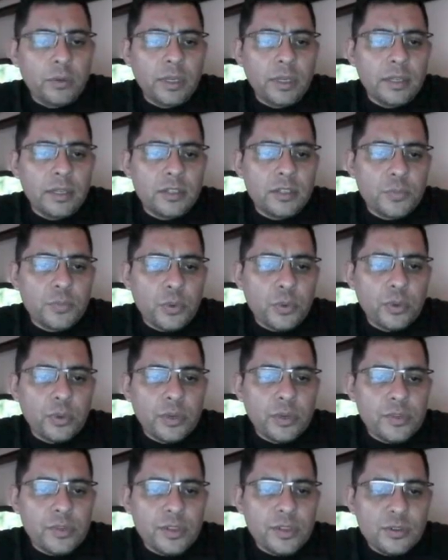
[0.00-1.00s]
and this
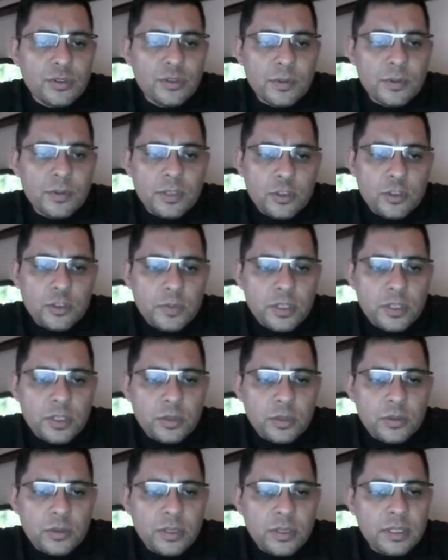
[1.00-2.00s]
pronoun is
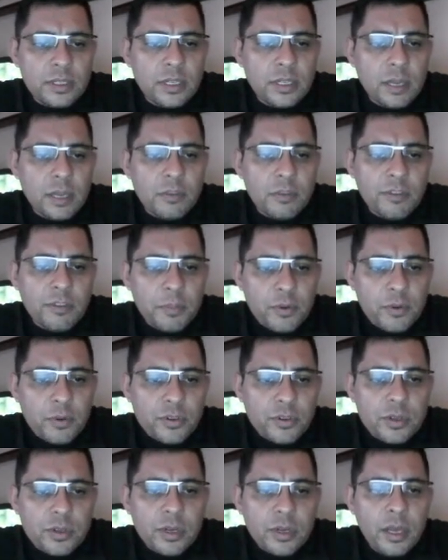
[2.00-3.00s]
substituting the name of a
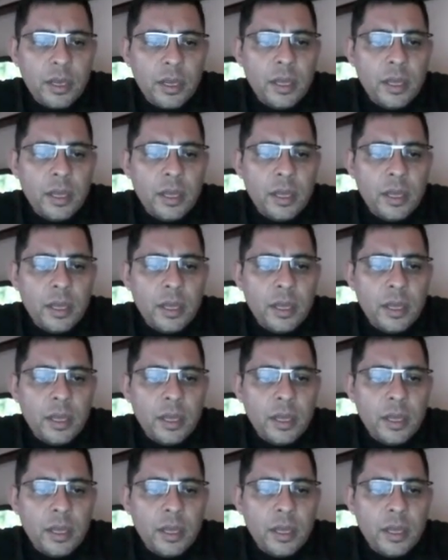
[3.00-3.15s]
person.